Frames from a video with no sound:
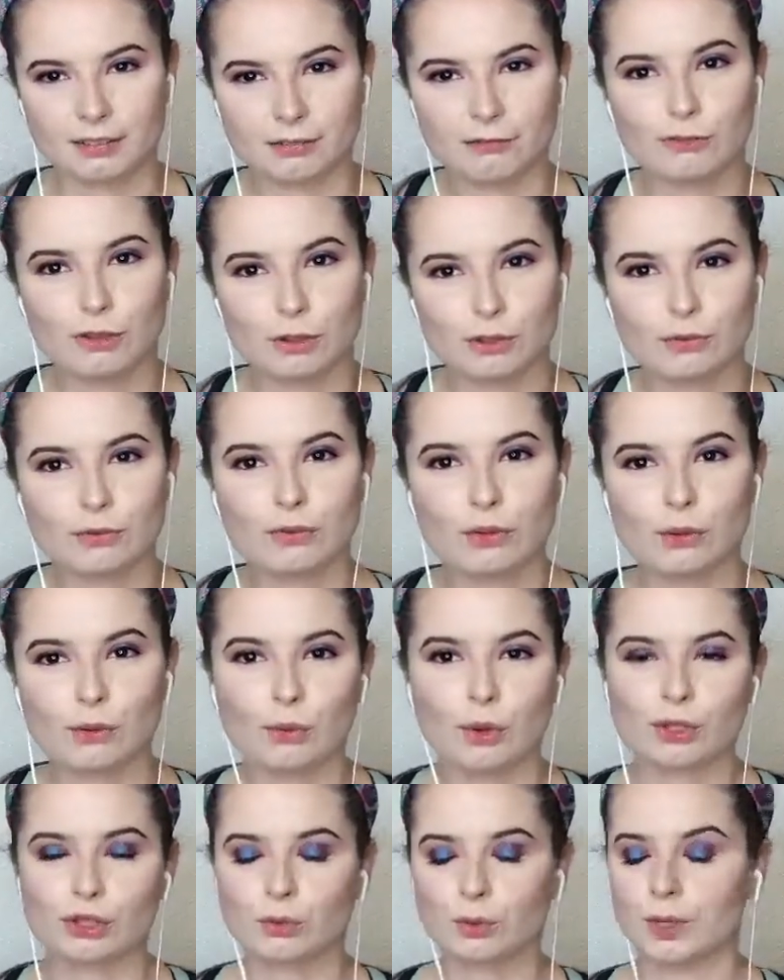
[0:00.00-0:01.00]
those few
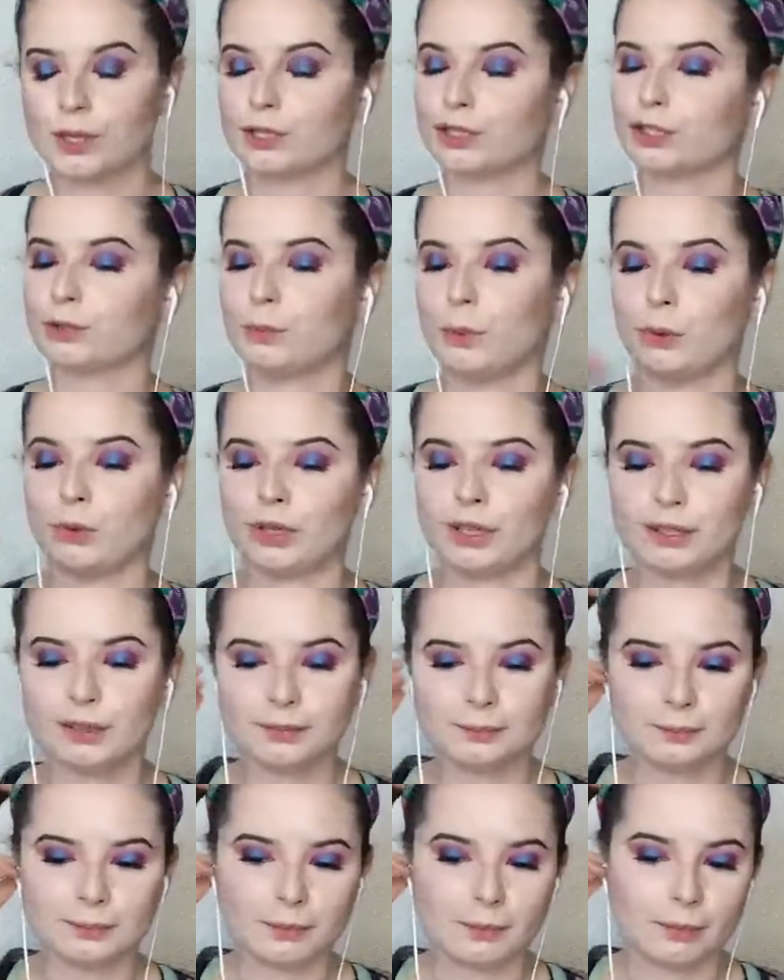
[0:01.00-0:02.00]
words when they're spoken,
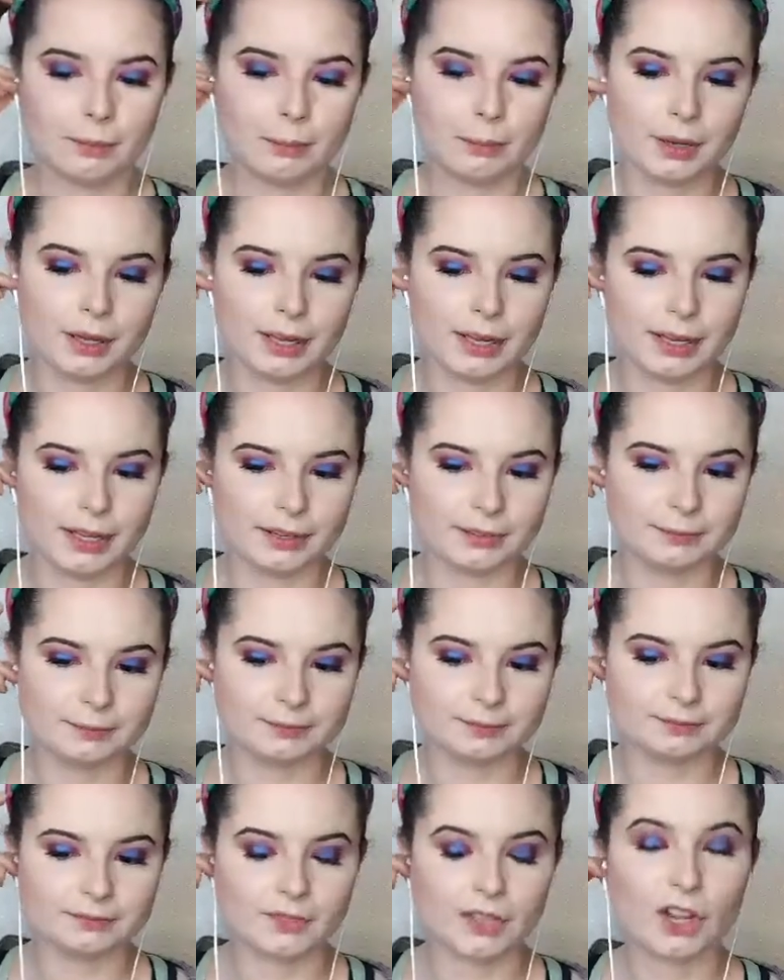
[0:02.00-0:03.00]
but
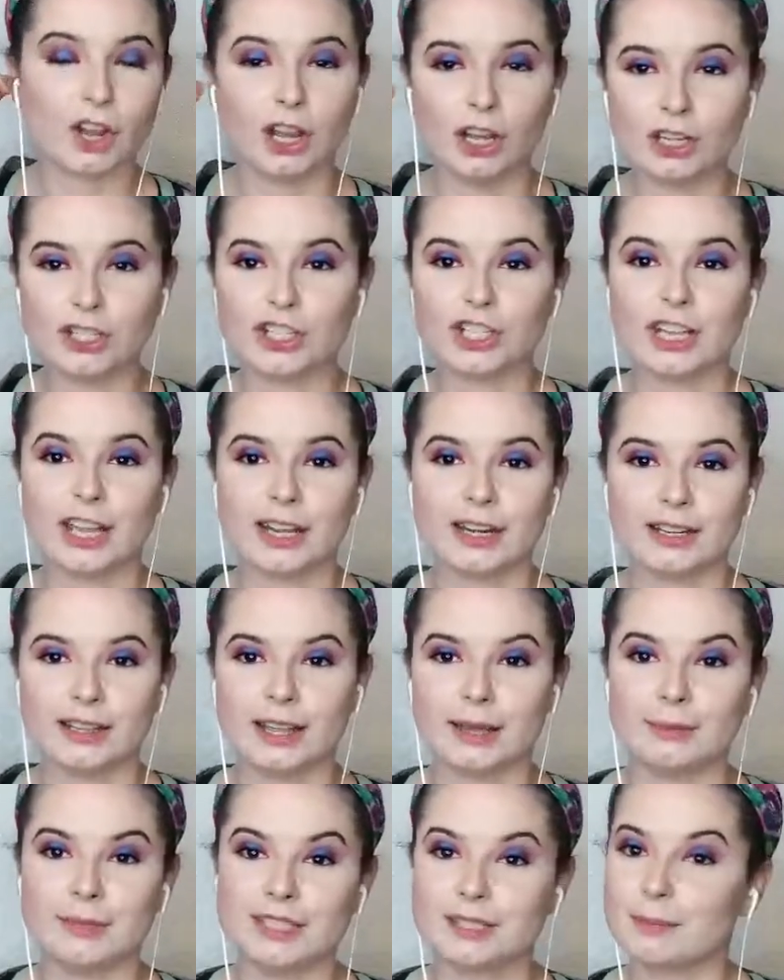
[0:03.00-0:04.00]
conjugating
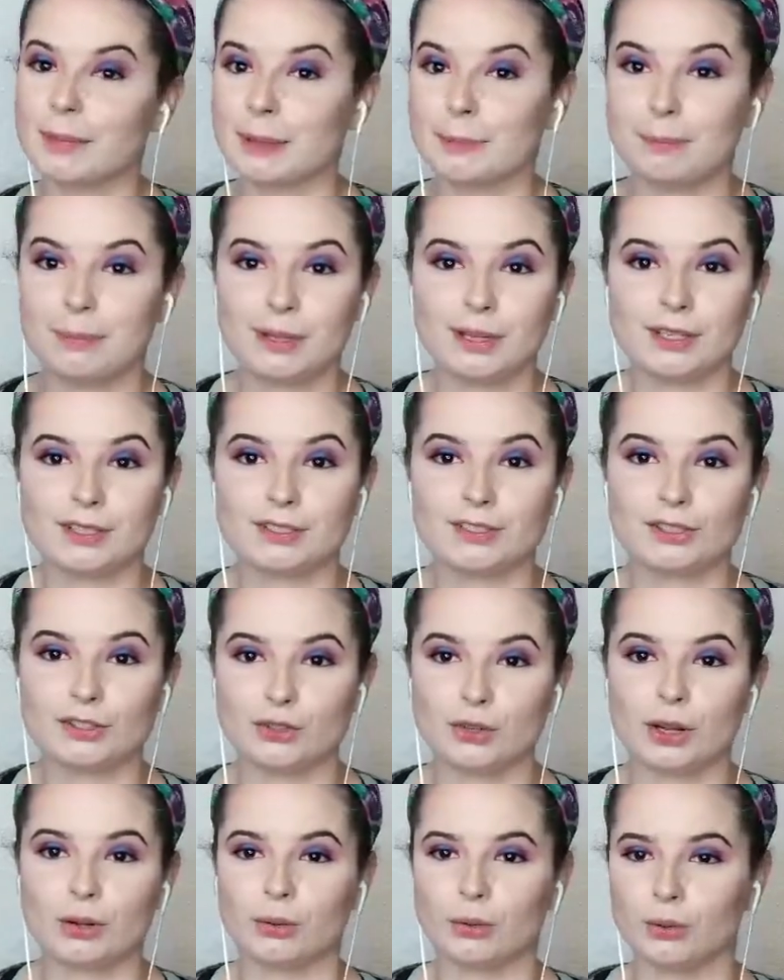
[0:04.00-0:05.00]
them is my biggest
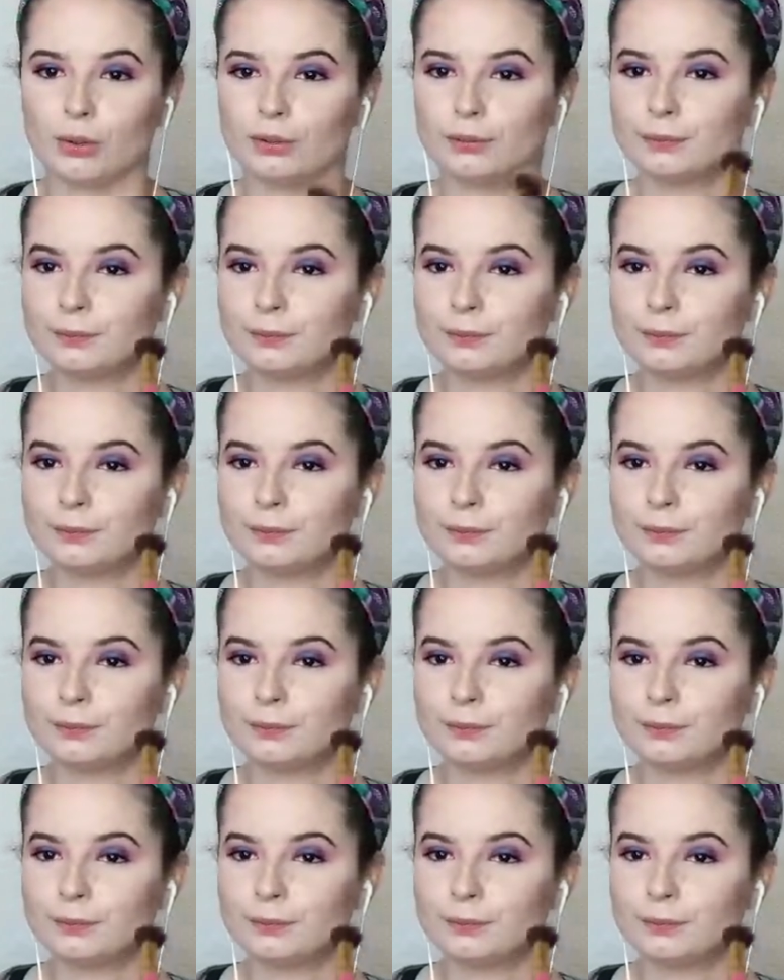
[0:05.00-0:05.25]
struggle.